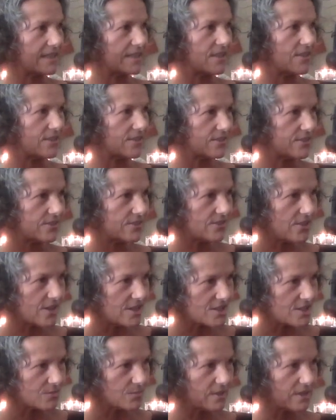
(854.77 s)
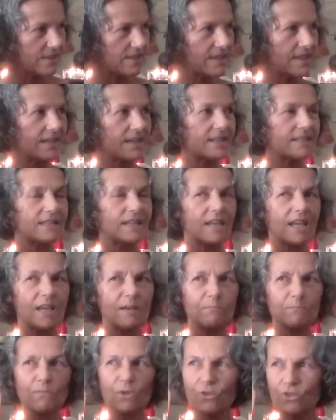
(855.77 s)
The thoughts we think, the
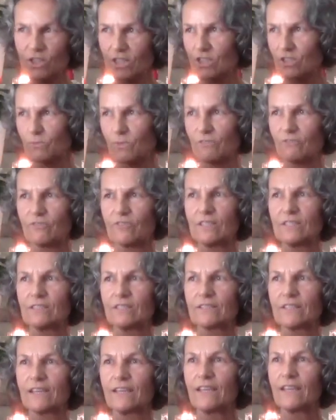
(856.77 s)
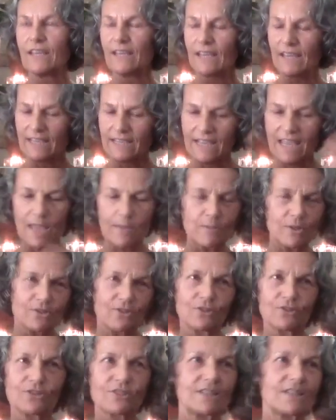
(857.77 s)
emotions we feel, the
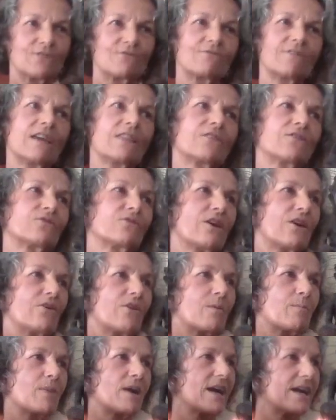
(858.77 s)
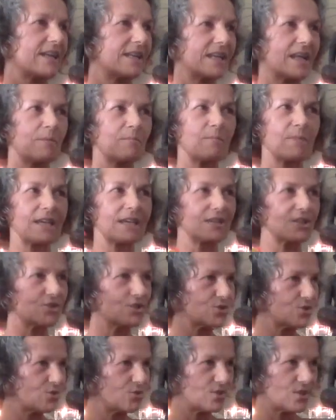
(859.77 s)
chemicals that run through our body that make
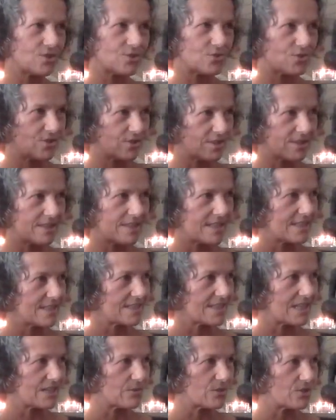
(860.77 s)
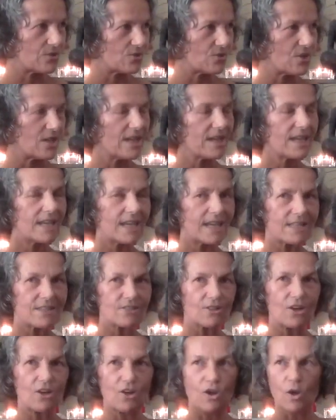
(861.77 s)
us do the certain things that we do. It's
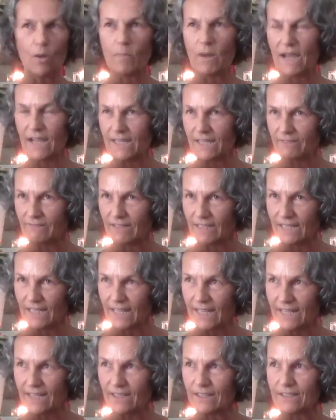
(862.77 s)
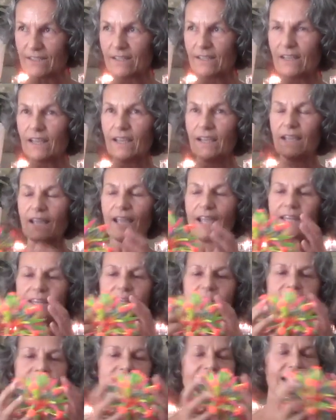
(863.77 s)
all body related and
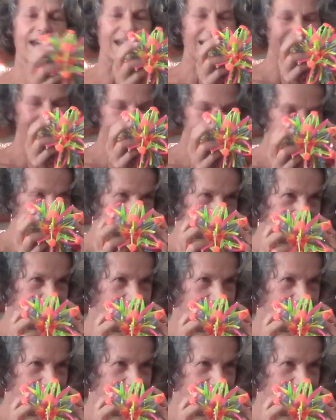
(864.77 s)
it's tight.